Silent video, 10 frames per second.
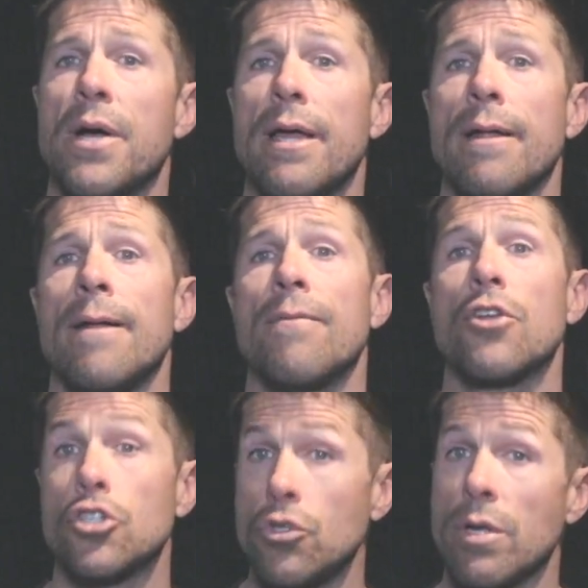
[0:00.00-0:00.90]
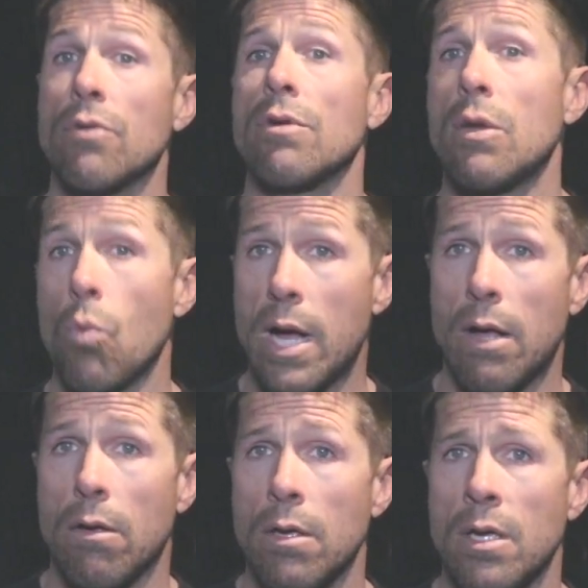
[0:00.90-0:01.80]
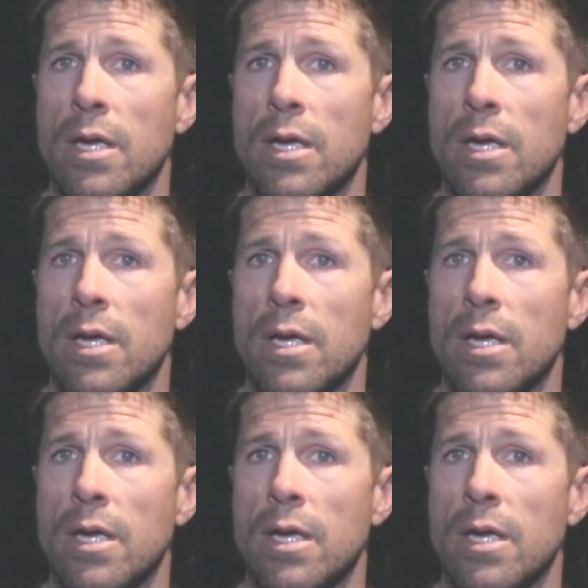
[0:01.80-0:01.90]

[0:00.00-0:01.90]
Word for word: but they're shooting really well.